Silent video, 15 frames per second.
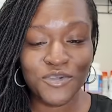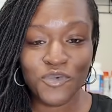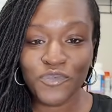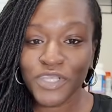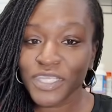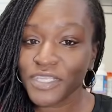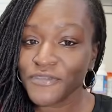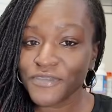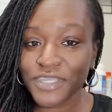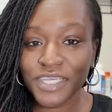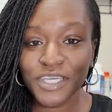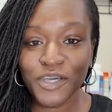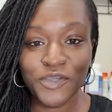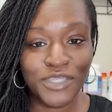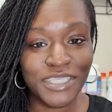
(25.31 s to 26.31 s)
over here living a
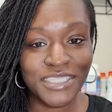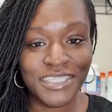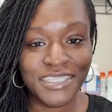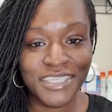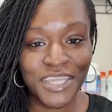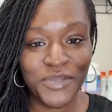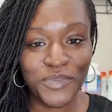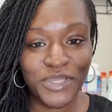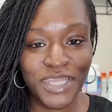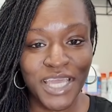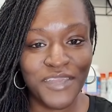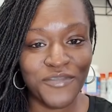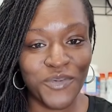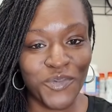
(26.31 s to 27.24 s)
healthy, sustainable life,